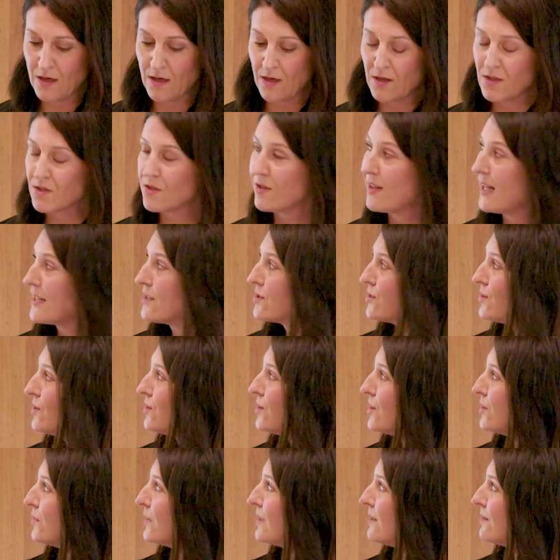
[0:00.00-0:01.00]
So that's to
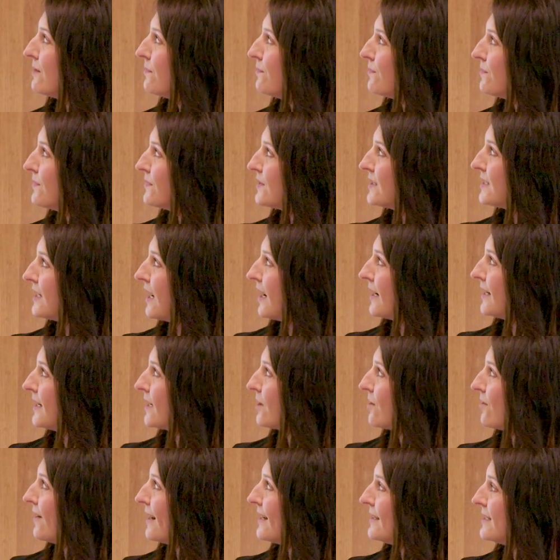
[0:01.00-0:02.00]
do with signing
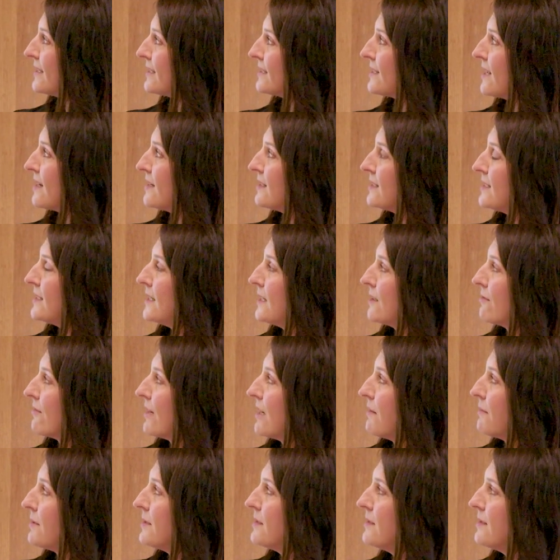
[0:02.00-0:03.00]
or ending tenancy
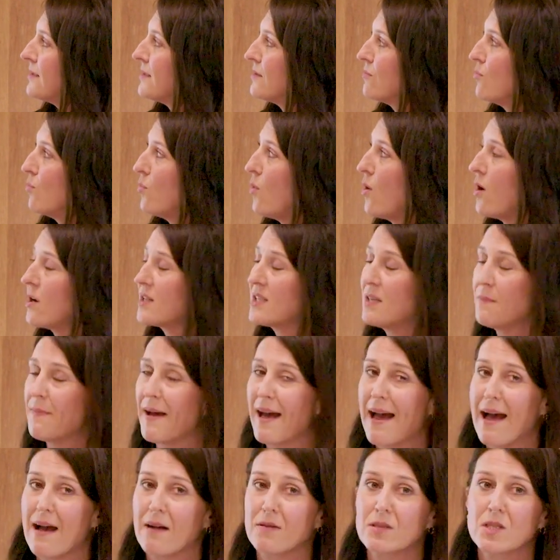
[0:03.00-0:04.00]
agreements. What
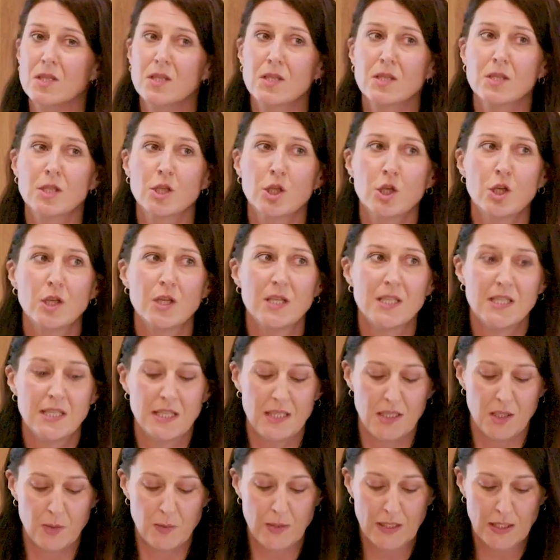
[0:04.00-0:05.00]
about
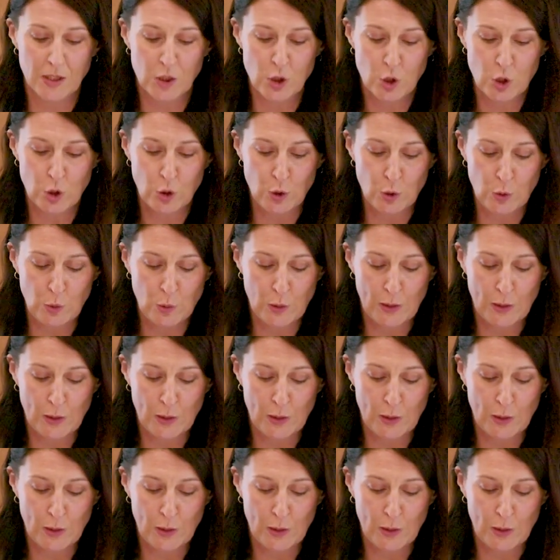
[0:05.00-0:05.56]
continuing to